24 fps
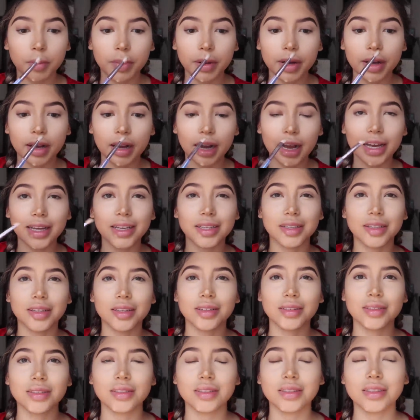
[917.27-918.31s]
but I
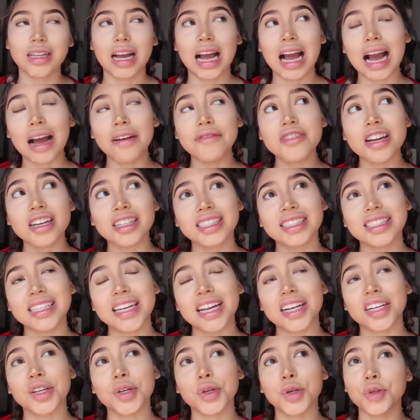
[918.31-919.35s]
have not
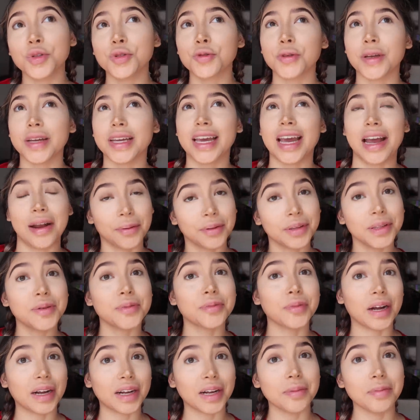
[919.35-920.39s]
stayed at Cocoon, so I can't really
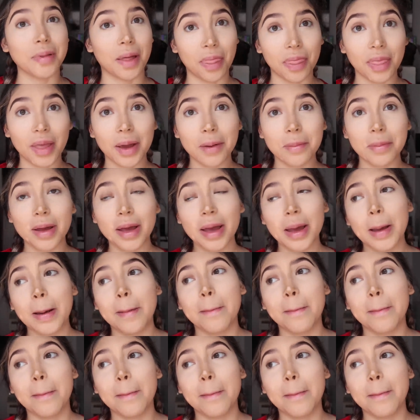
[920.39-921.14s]
recommend them.